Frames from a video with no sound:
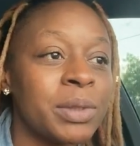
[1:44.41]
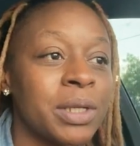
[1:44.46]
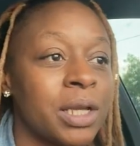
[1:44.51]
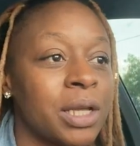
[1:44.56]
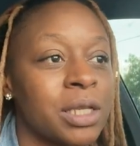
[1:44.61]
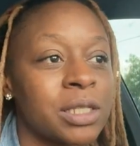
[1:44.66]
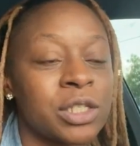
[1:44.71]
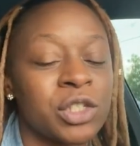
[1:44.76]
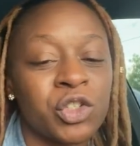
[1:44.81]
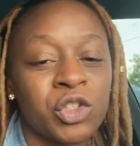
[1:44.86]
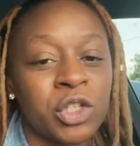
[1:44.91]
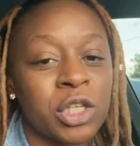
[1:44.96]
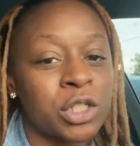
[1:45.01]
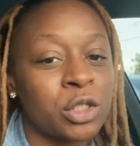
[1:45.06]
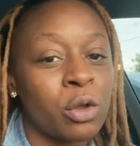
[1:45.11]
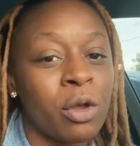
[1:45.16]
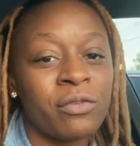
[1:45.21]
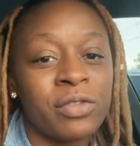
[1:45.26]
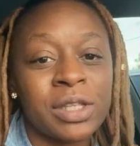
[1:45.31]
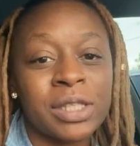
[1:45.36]
because it's
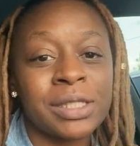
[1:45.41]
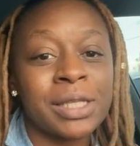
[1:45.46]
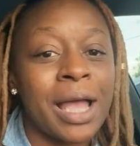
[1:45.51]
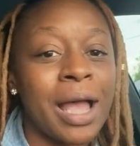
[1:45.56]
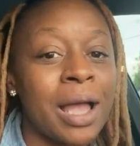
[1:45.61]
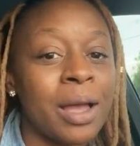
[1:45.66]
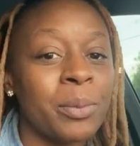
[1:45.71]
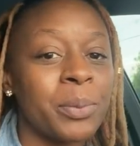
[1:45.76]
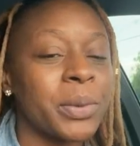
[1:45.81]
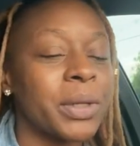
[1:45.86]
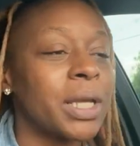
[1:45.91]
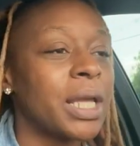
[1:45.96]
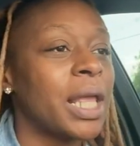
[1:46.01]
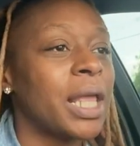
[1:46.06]
just off the top,